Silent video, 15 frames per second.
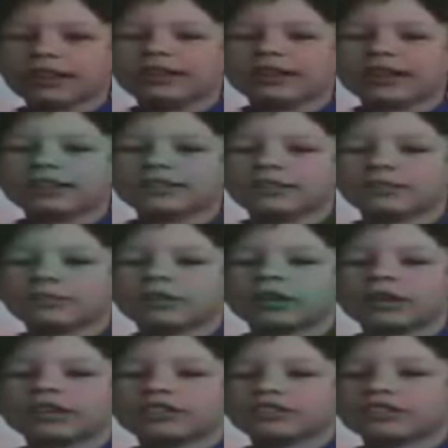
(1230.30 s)
Then you get some.
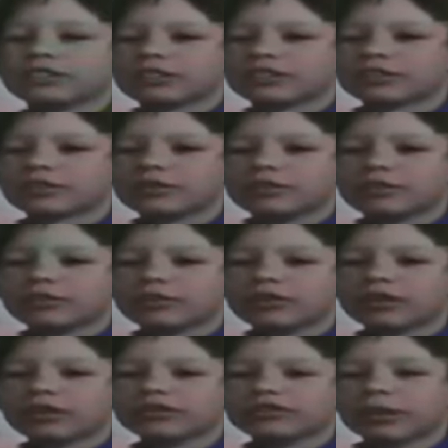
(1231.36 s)

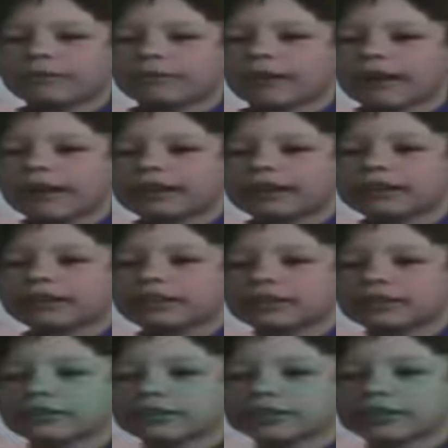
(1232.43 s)
Champagne.
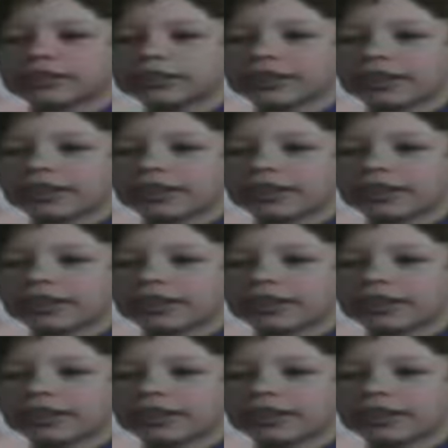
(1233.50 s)
Uh, well,